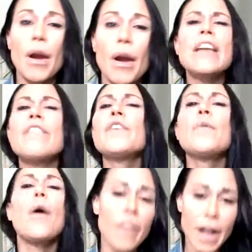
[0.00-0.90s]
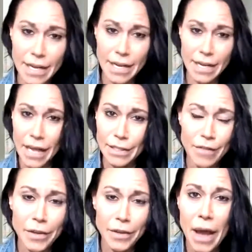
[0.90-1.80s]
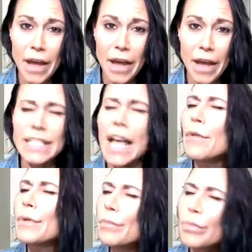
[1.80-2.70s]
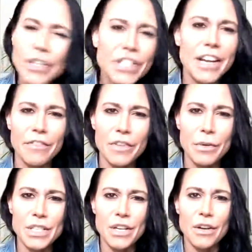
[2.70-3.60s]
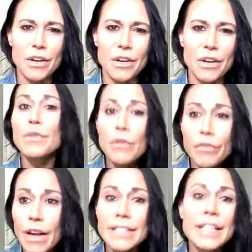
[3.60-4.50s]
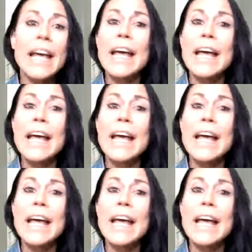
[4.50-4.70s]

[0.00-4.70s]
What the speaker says: And if you are finding massive value out of this, I would appreciate if you would share this with your friends.